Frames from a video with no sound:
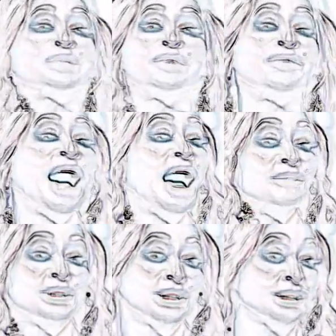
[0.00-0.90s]
I'm
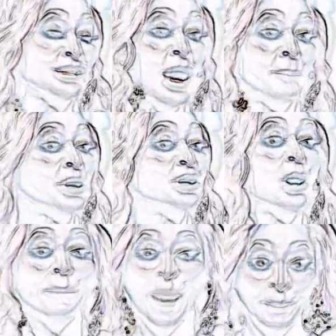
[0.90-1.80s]
surviving, sister. I'm putting
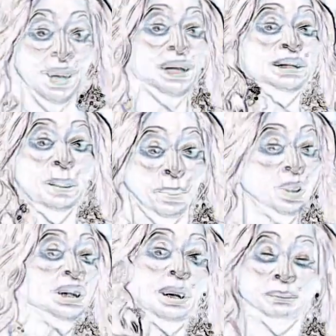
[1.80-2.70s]
on my pants and I'm
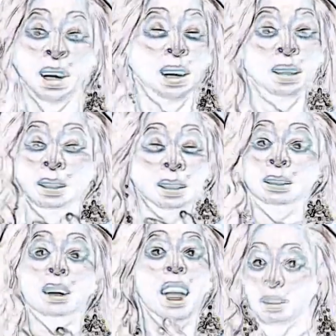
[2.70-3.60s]
pulling up.
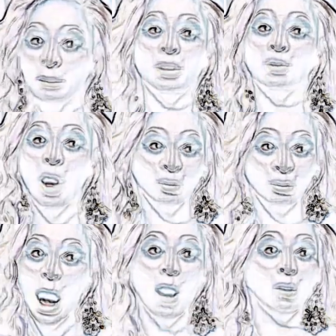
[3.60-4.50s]
You
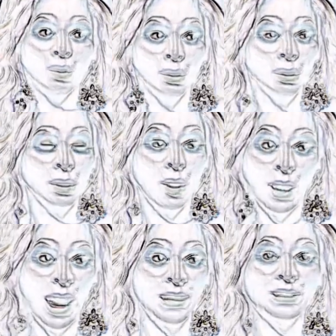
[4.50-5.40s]
don't know,
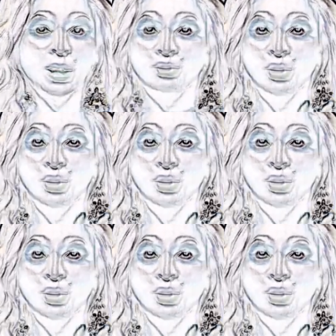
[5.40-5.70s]
okay? So